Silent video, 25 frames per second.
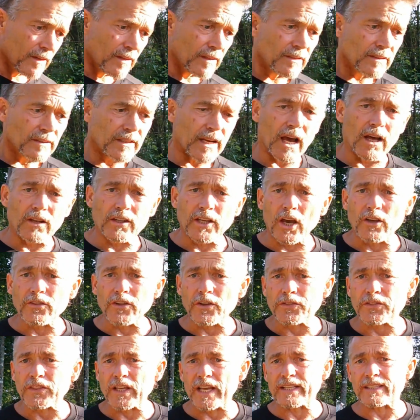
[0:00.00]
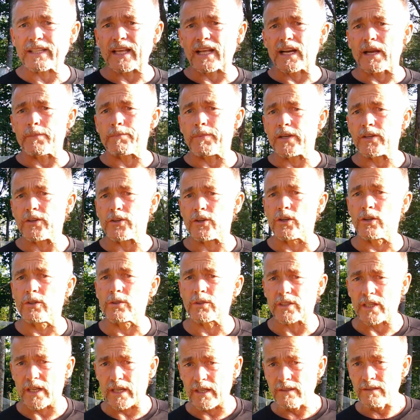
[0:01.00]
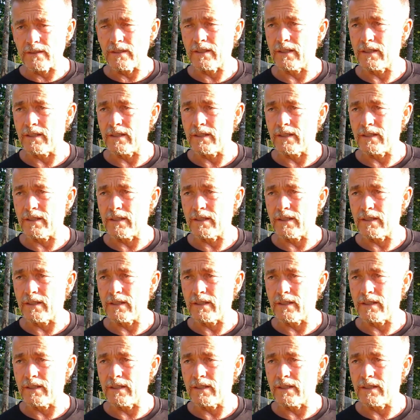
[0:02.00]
Now, the other thing that I've been using